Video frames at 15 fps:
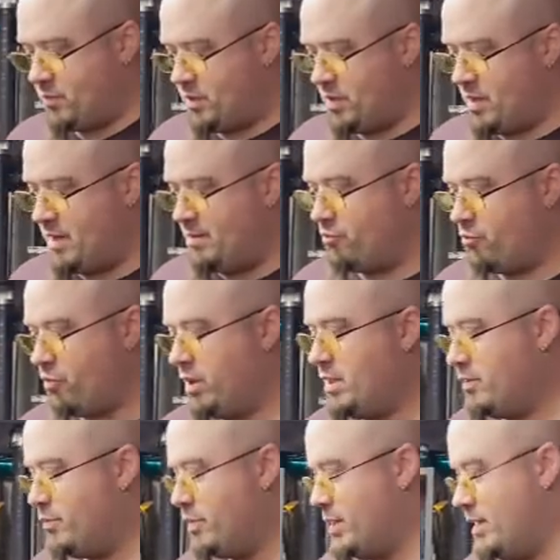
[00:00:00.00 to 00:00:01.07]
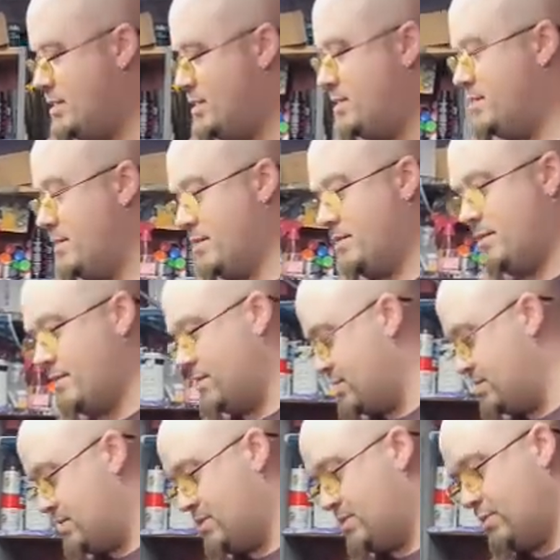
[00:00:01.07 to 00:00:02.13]
I'm really, this
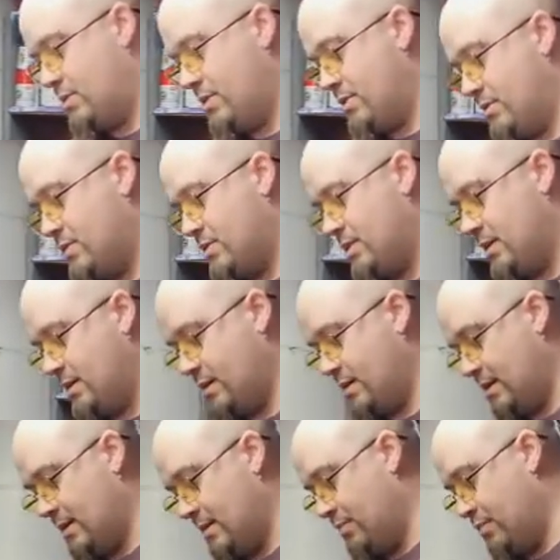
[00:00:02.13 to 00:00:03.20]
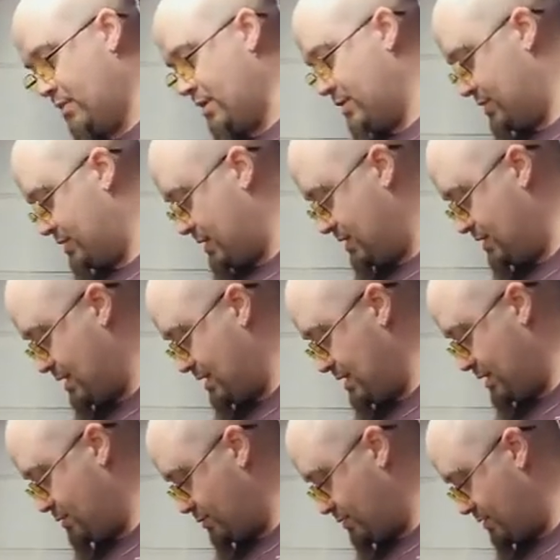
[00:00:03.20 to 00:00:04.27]
is one of those, and I'm pretty sure I said
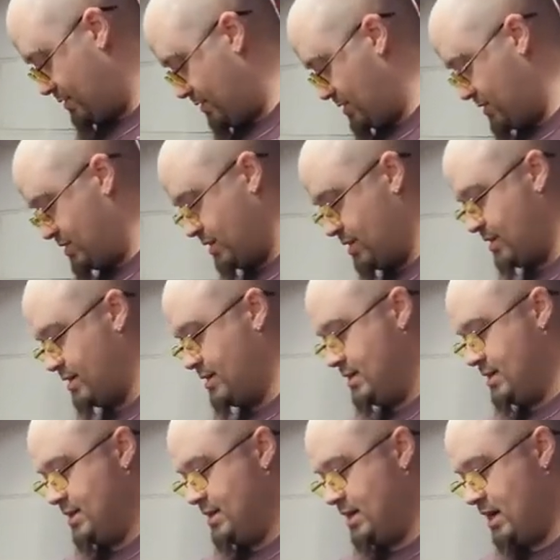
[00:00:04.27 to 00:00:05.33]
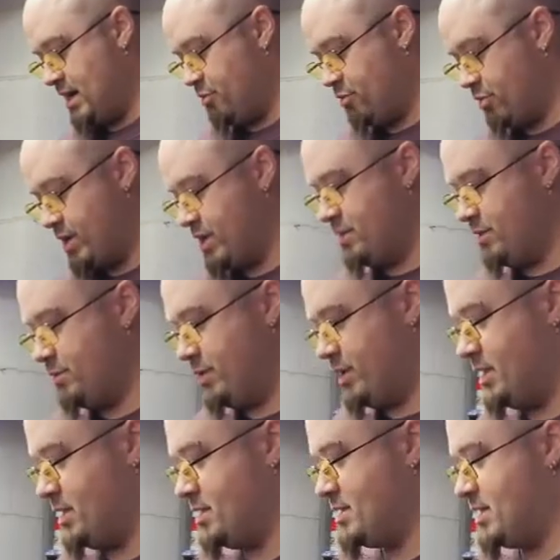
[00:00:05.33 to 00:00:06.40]
this when we first started. I
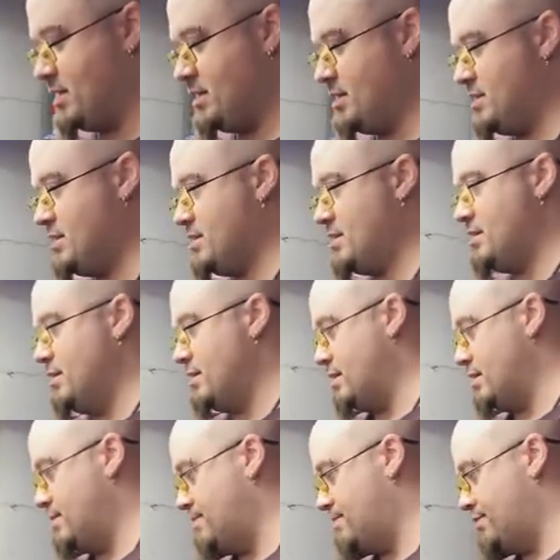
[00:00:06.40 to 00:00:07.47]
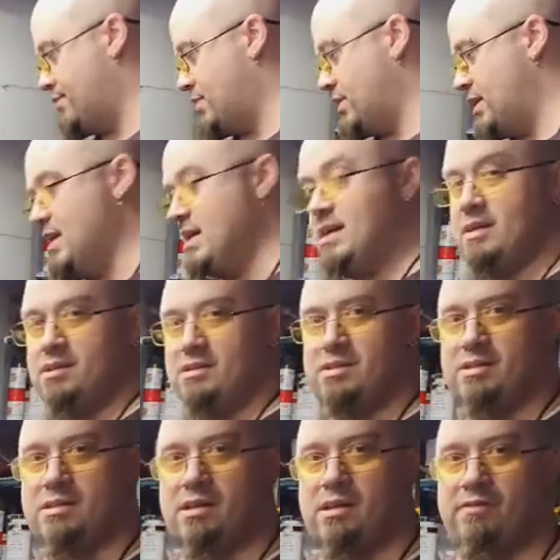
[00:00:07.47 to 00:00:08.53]
really dig the
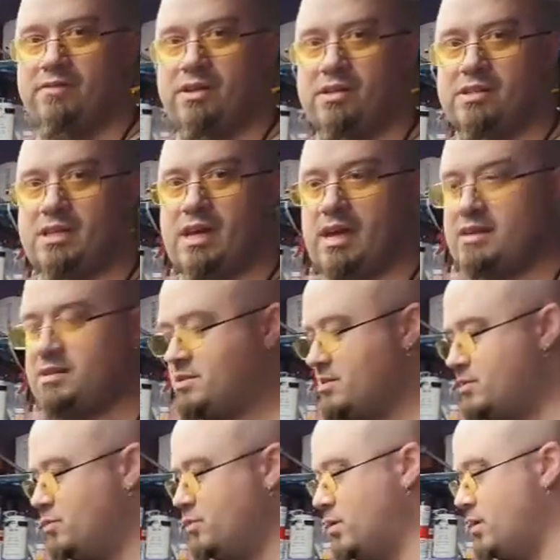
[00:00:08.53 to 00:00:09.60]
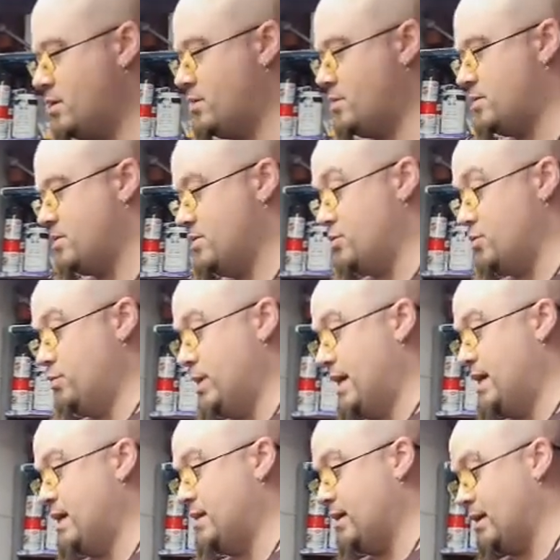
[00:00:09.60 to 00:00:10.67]
ease of this case to work to do
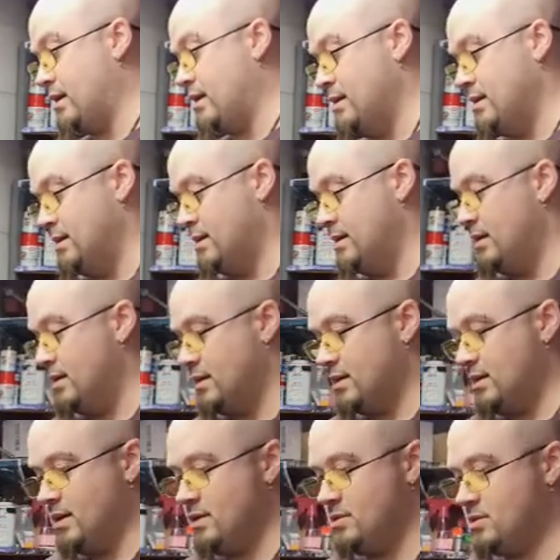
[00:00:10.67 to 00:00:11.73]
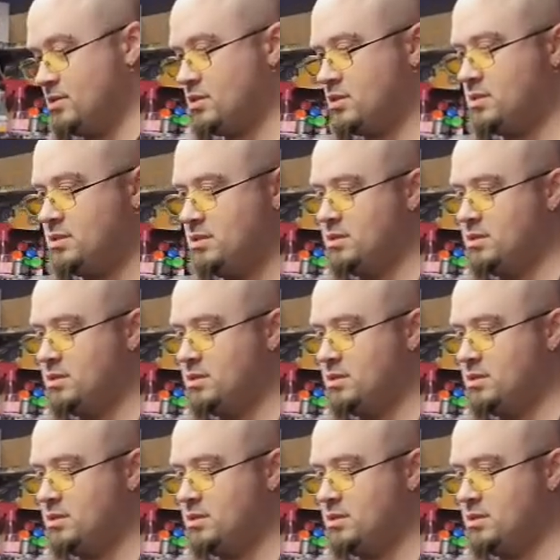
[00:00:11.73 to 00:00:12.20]
anything, because